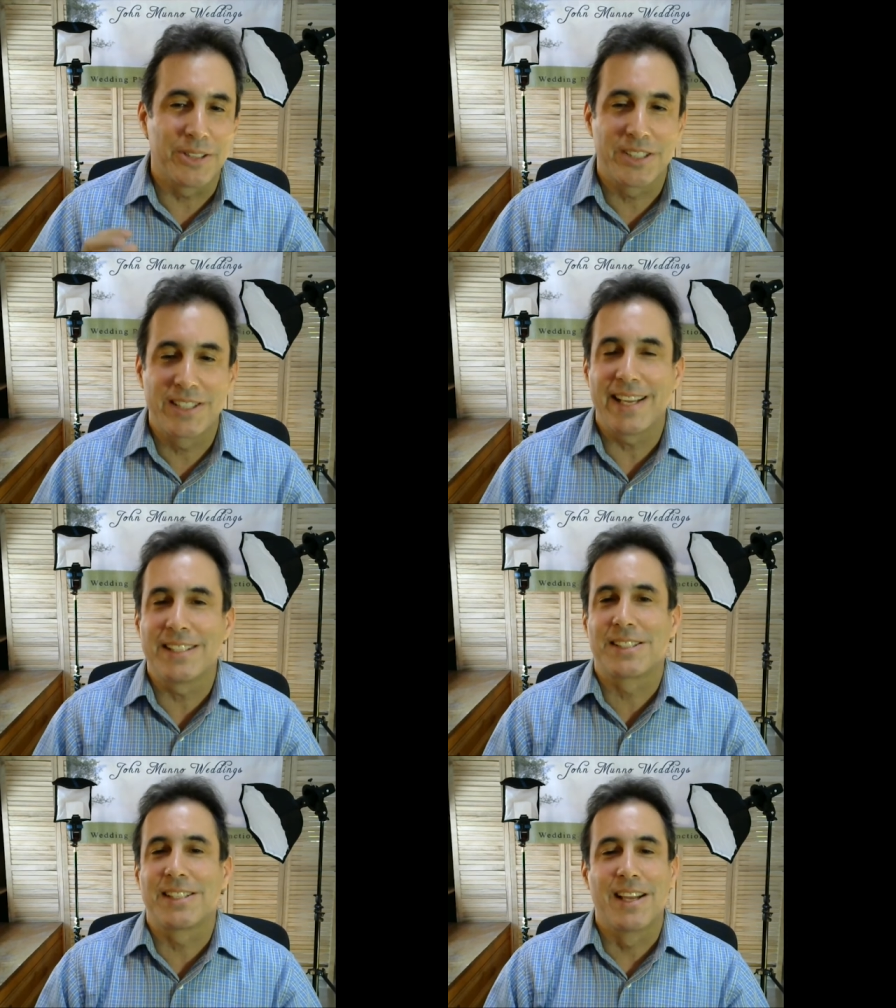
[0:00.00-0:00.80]

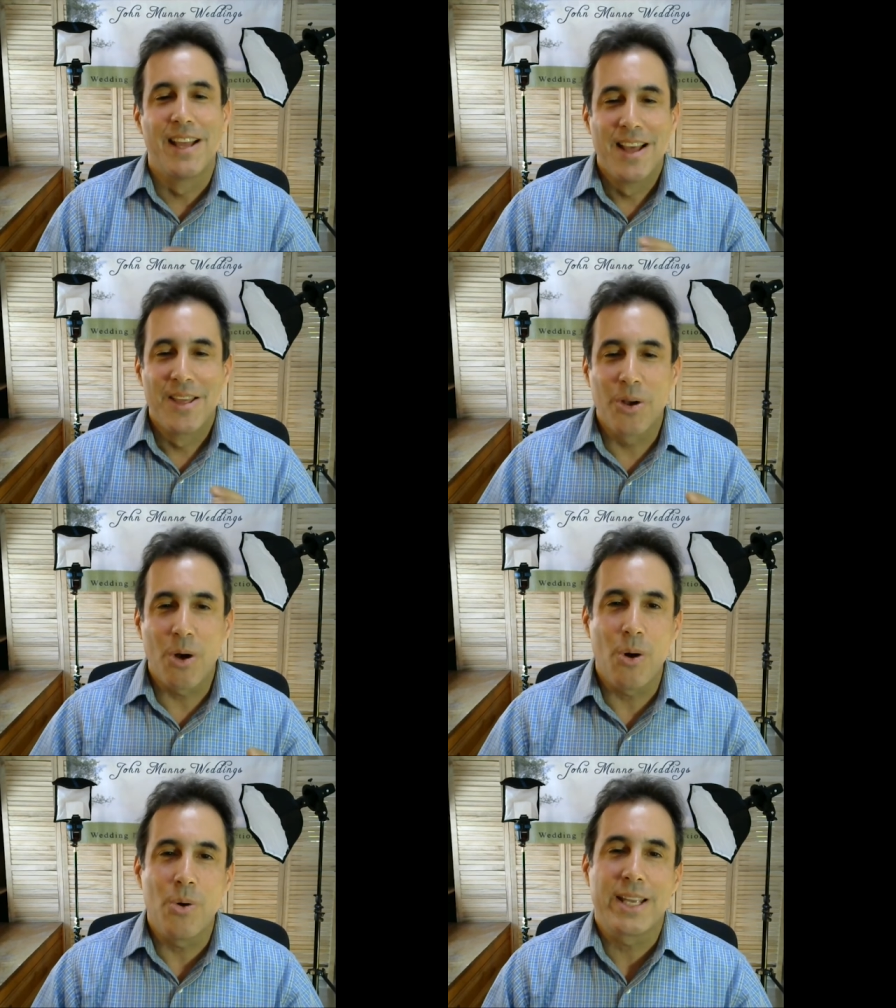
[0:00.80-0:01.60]
dancing, the
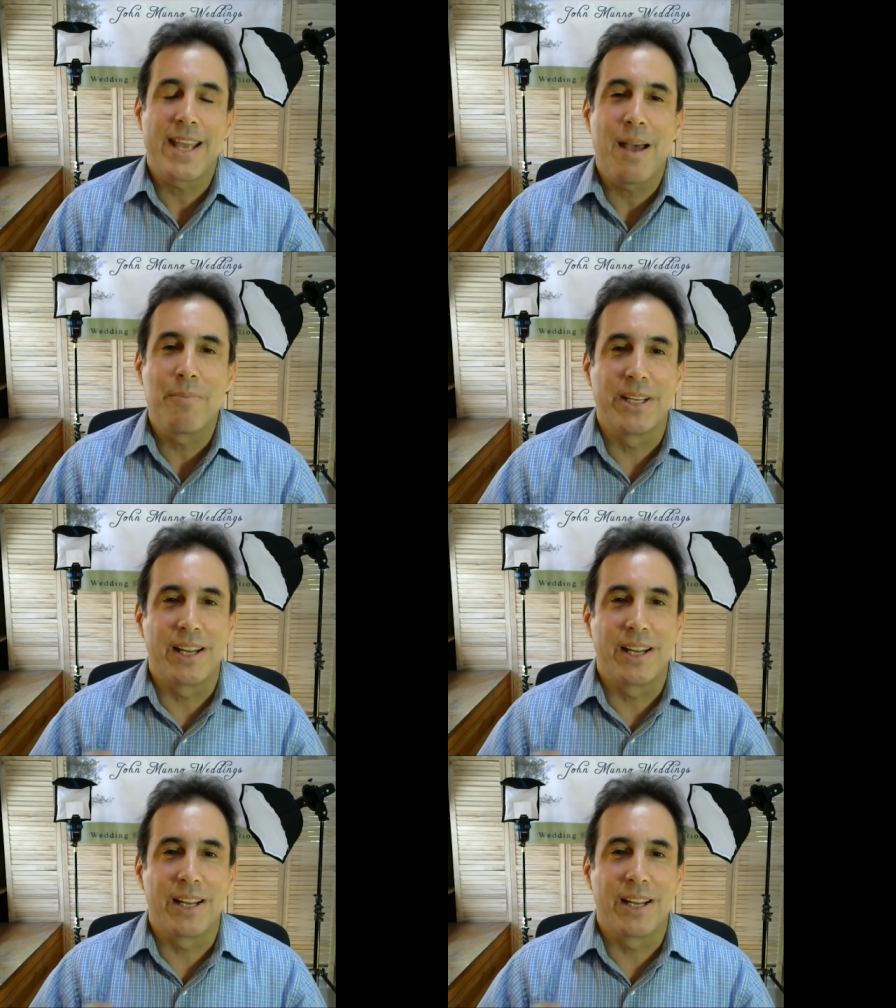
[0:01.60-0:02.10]
whole gamut.